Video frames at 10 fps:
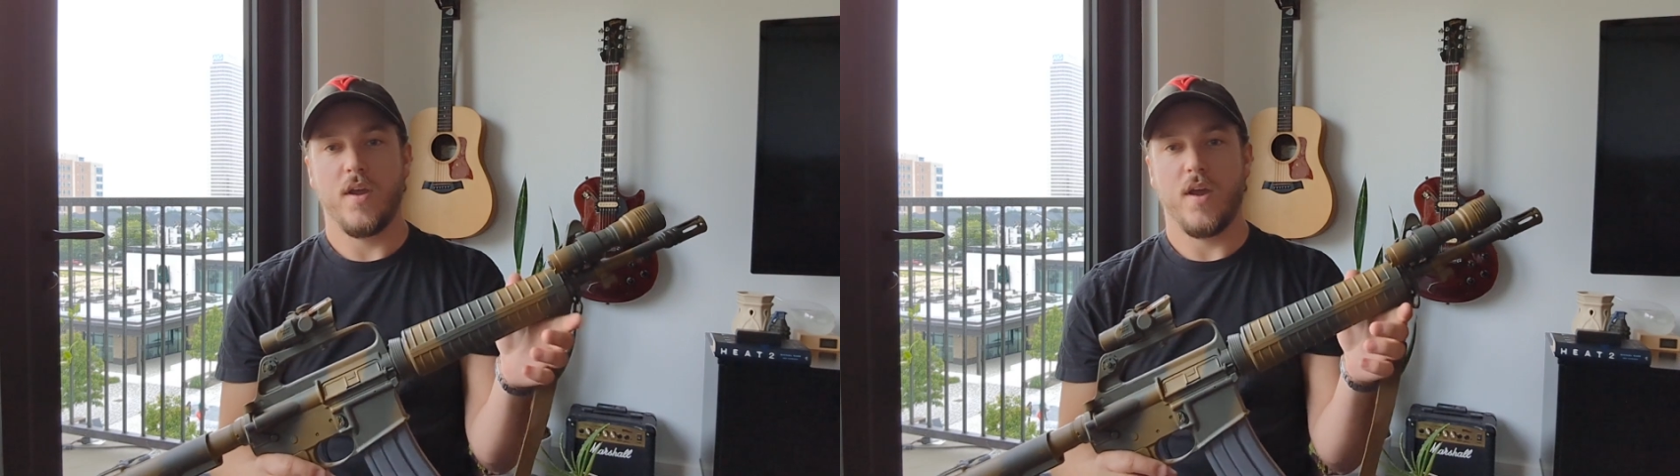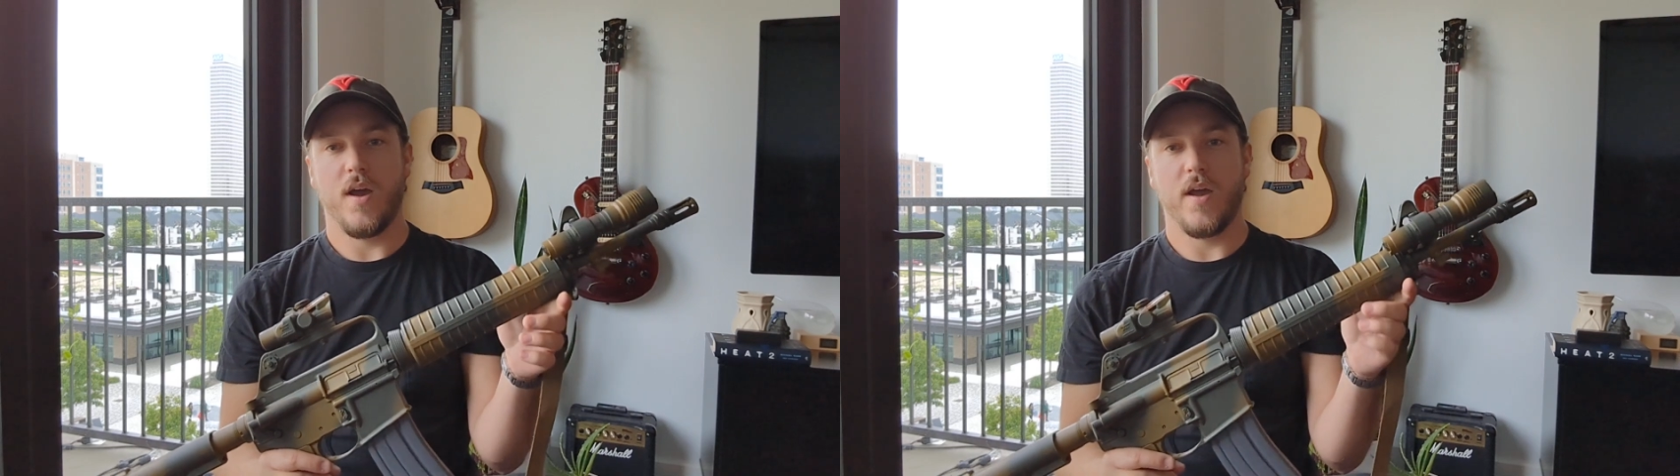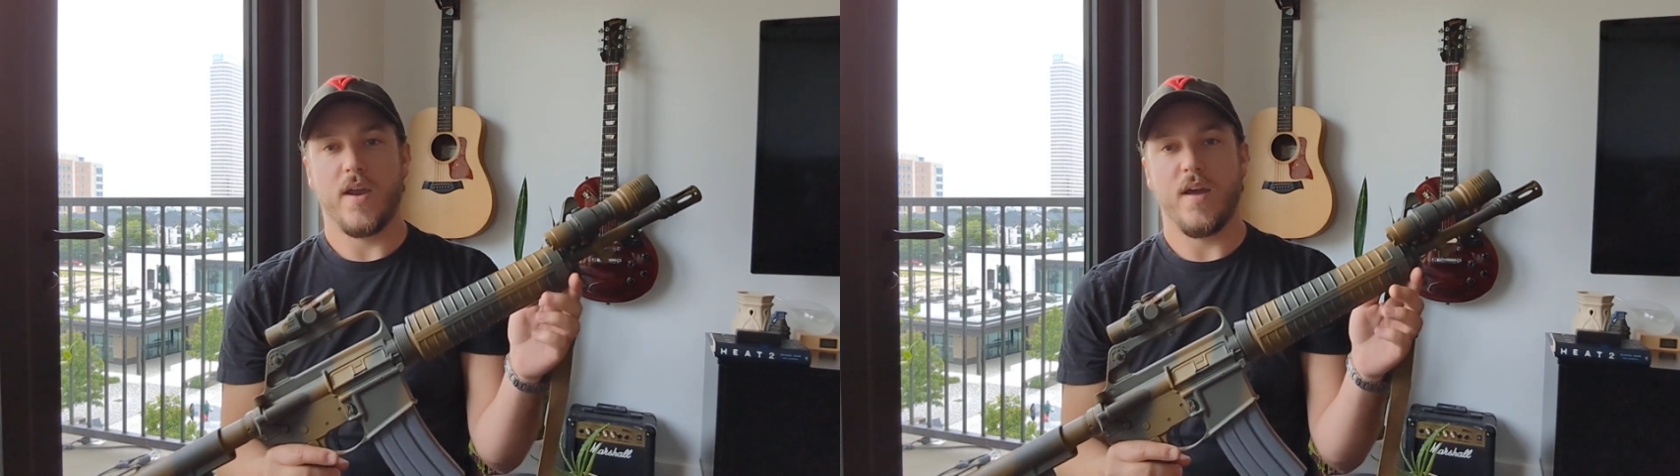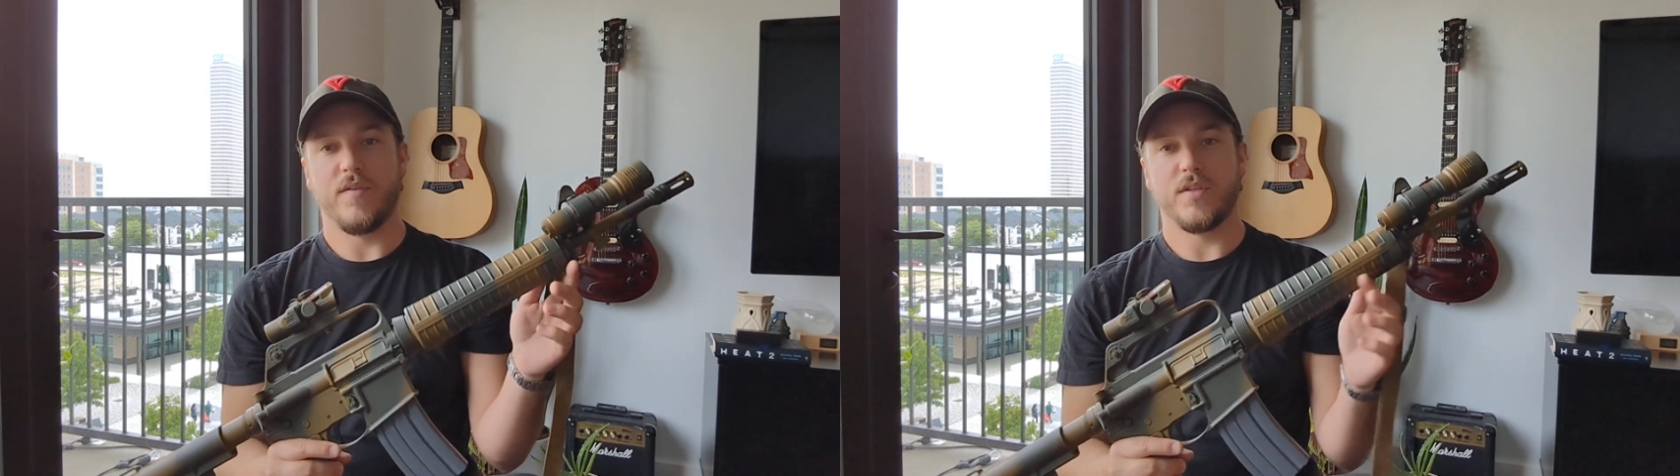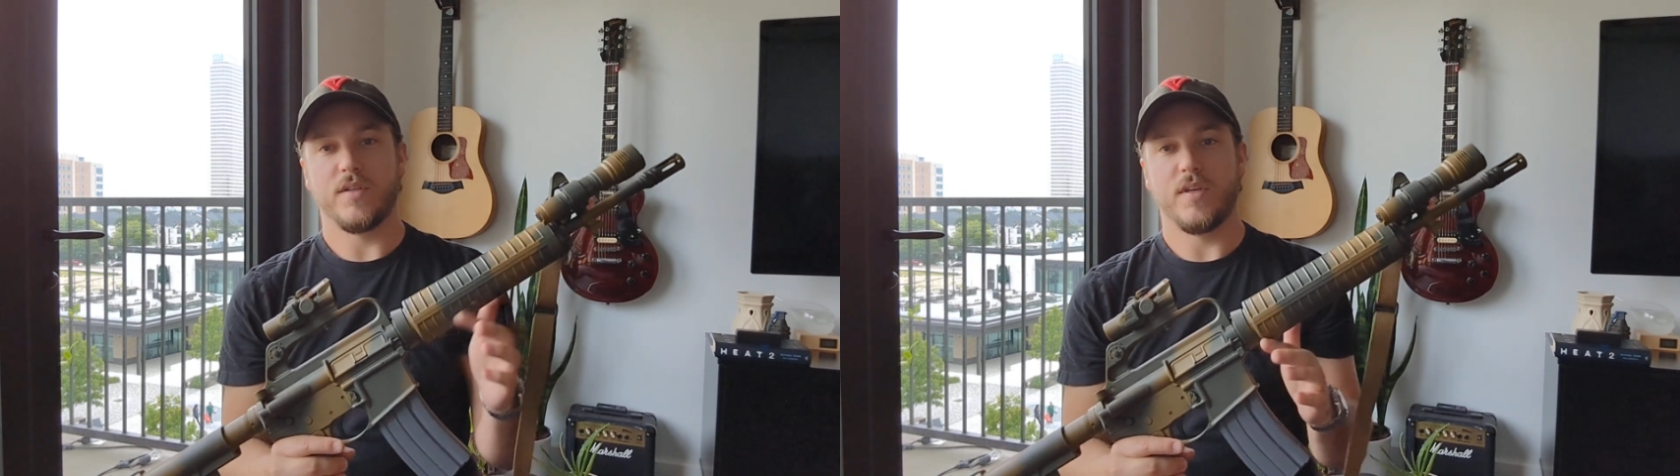and
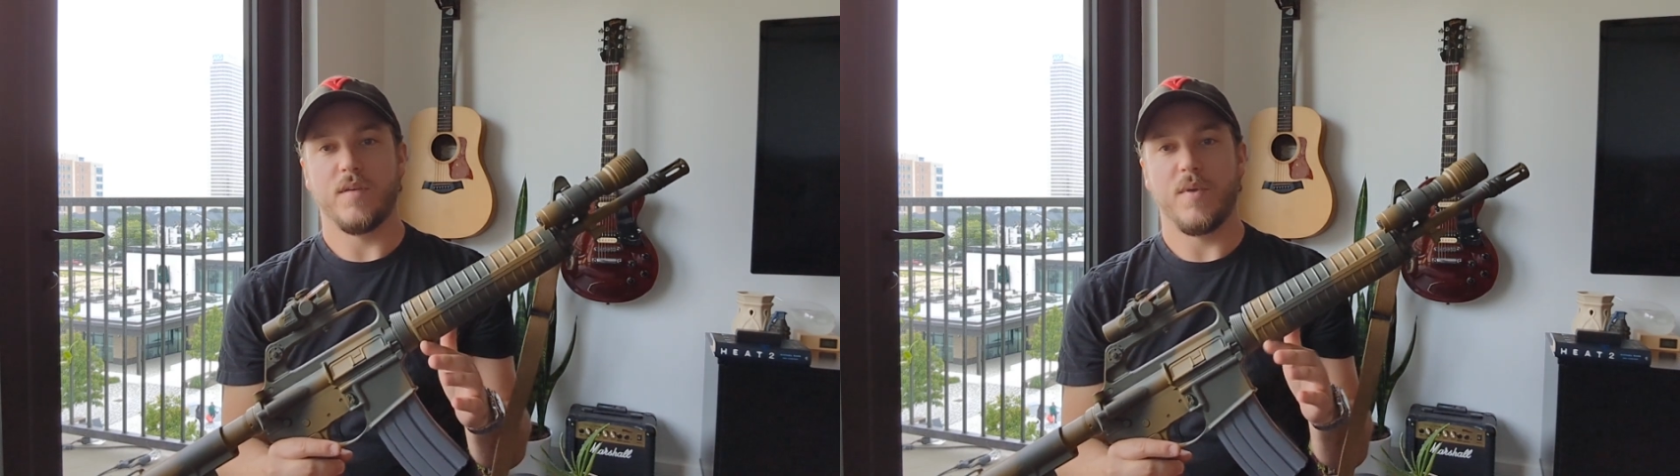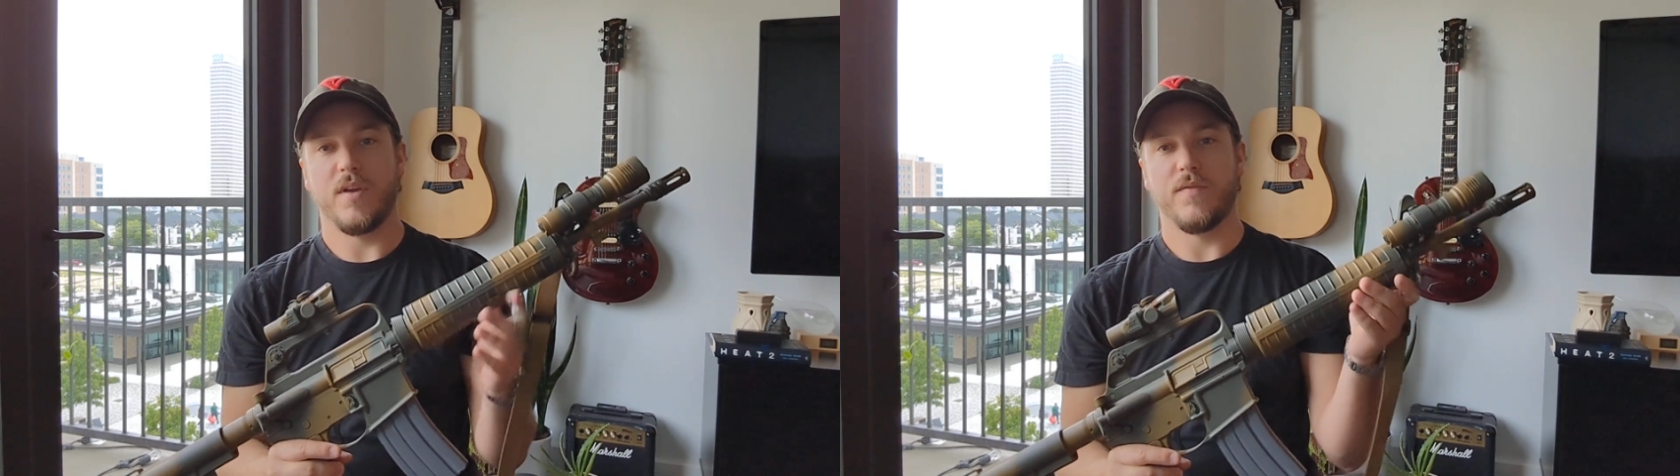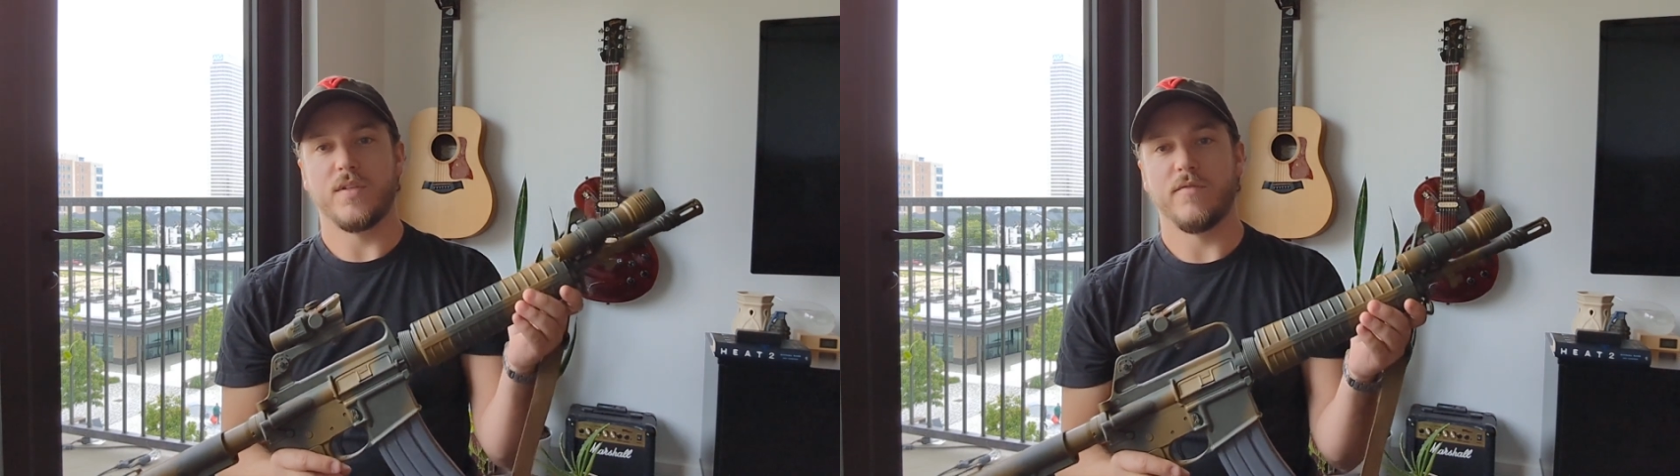obviously the benefits